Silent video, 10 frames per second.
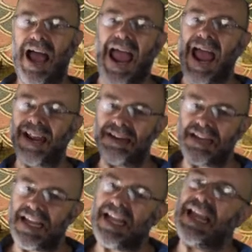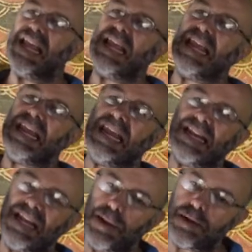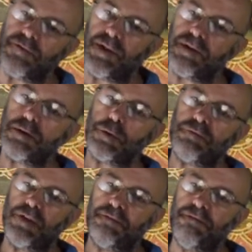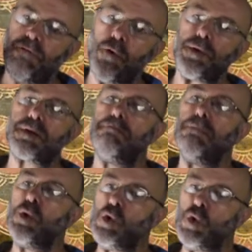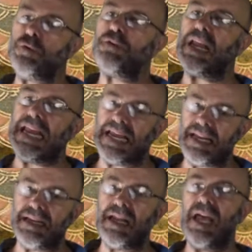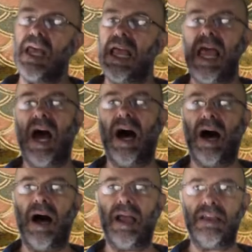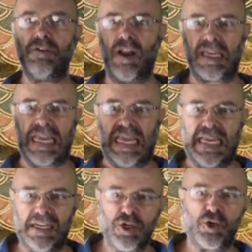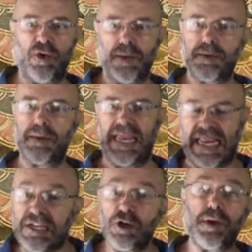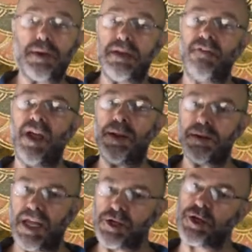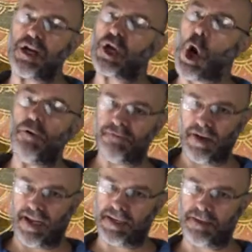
and it is the sort of the first move in, if you like, inter-civilizational conflict.